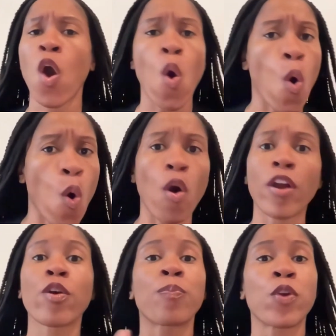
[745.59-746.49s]
or
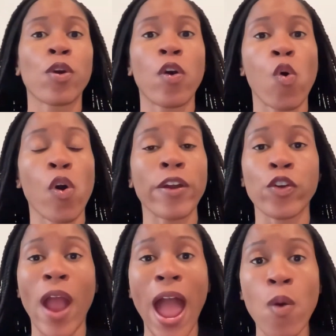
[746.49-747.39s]
you're
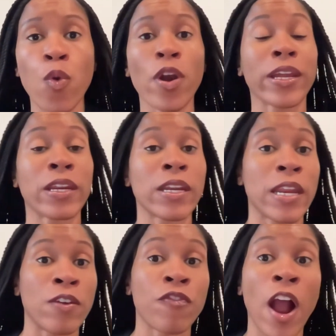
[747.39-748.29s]
at work in an
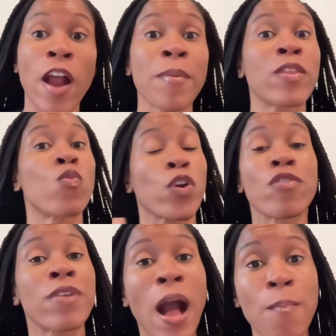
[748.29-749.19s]
environment where you're
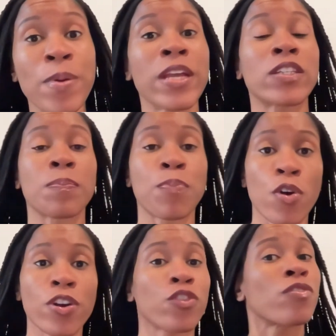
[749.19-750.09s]
not being supported,
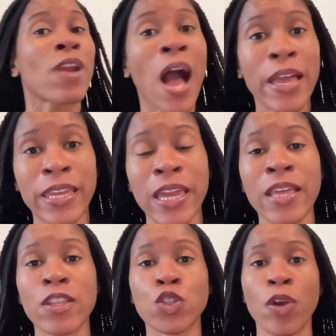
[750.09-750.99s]
you're not getting the
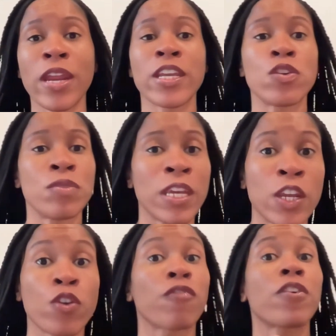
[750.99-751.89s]
training you need, you're
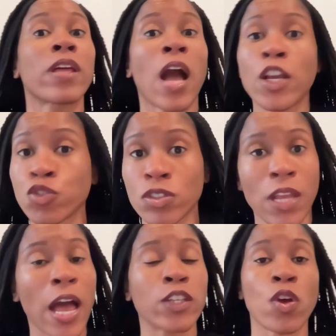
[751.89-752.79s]
feeling
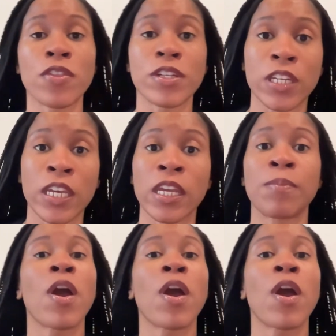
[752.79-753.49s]
ostracized on the team,